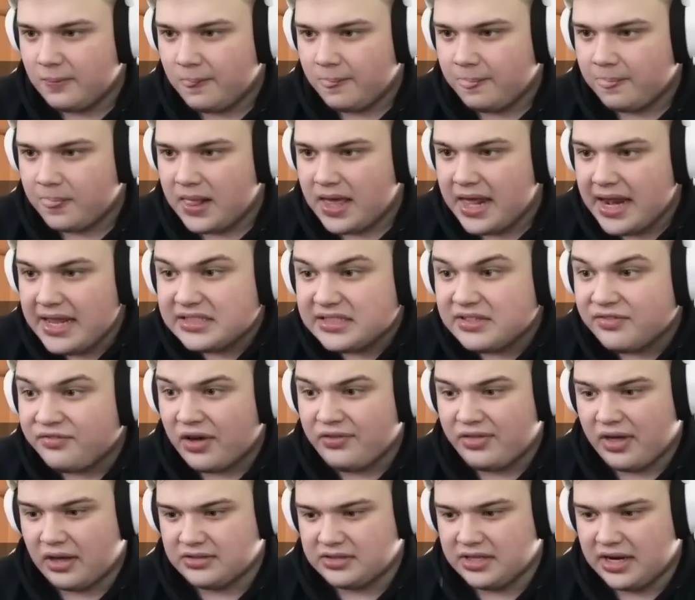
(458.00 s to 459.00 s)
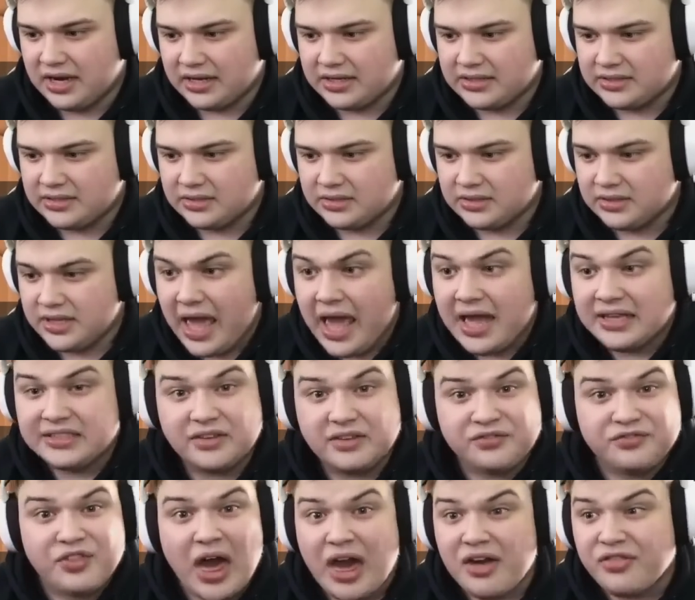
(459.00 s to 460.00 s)
It is a 5000x. Yeah, it's a
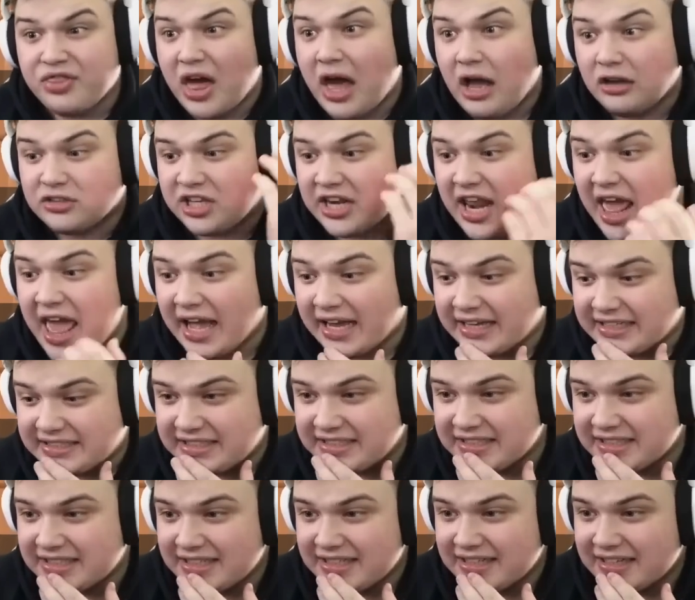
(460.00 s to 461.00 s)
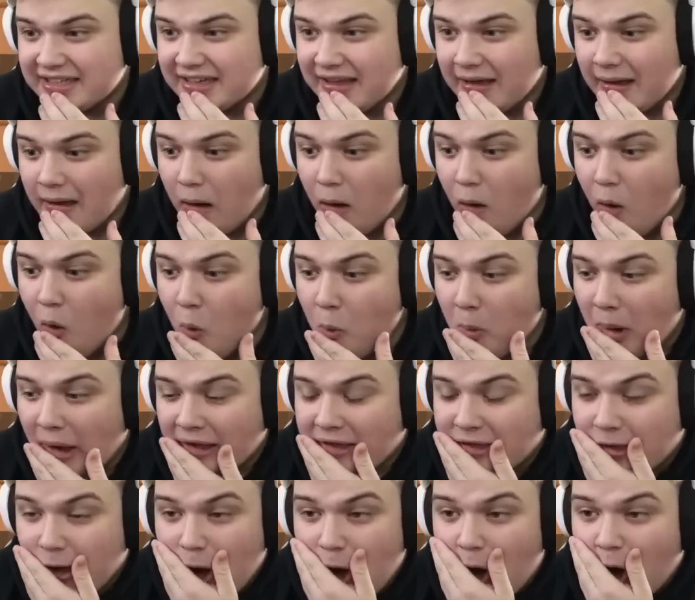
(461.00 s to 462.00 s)
5000x! Oh my
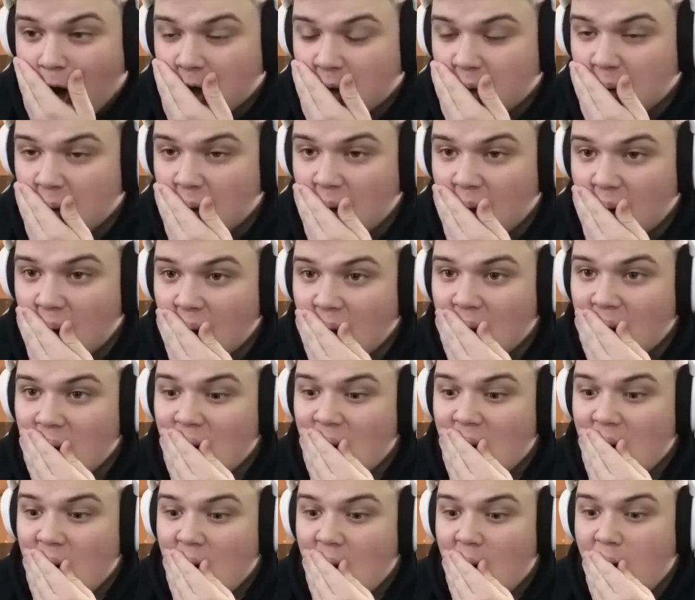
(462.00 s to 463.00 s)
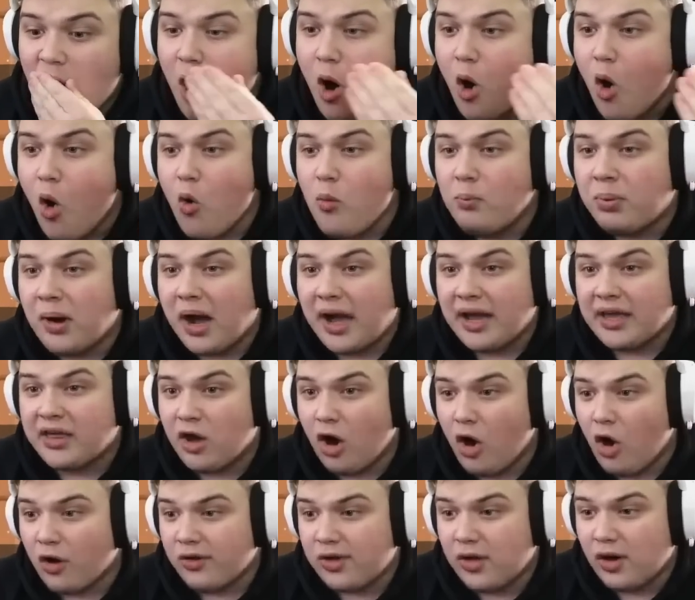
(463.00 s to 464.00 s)
god! Oh my
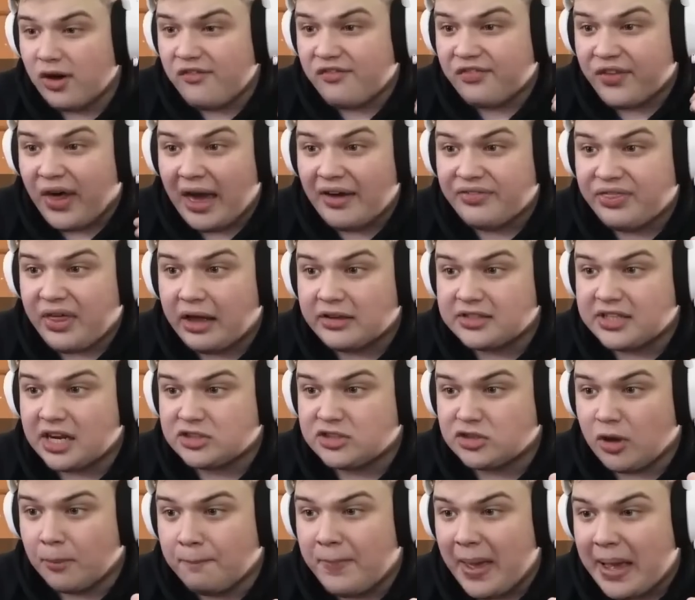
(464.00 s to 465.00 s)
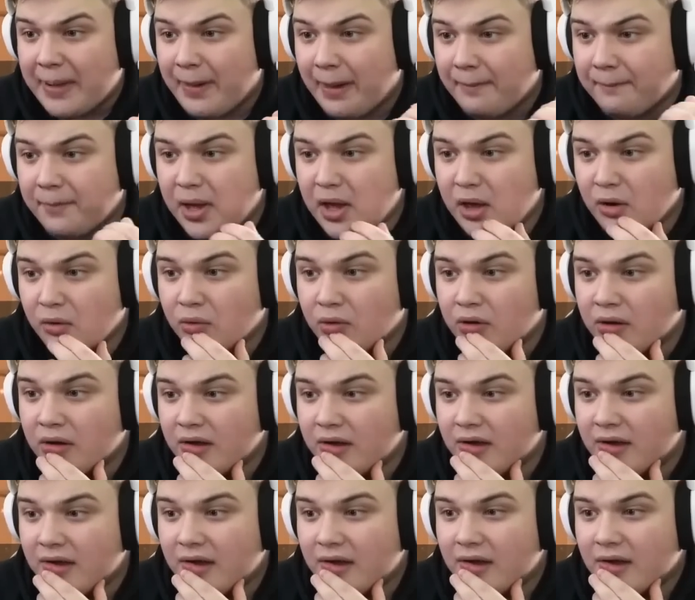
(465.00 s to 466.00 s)
god, we got a 5000x on Big Bamboo.
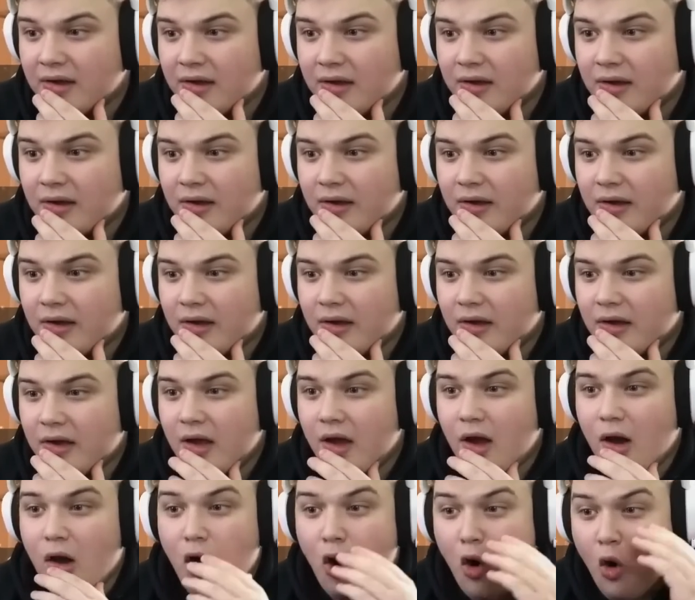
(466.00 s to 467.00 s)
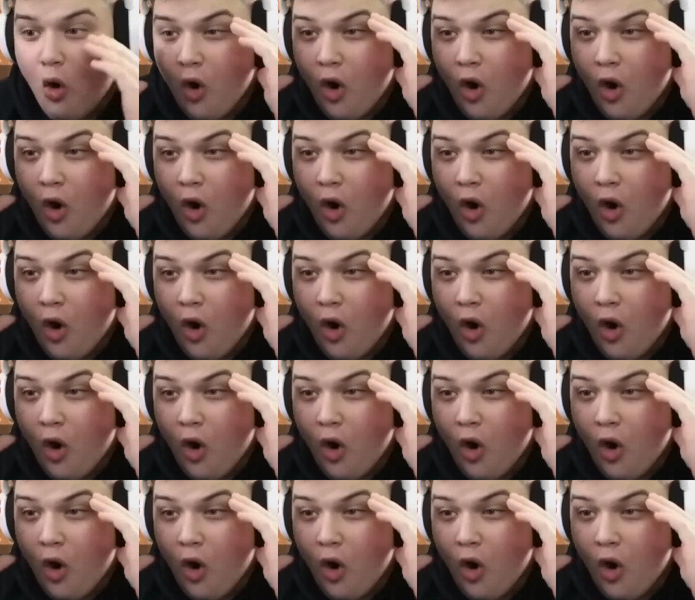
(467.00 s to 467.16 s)
Oh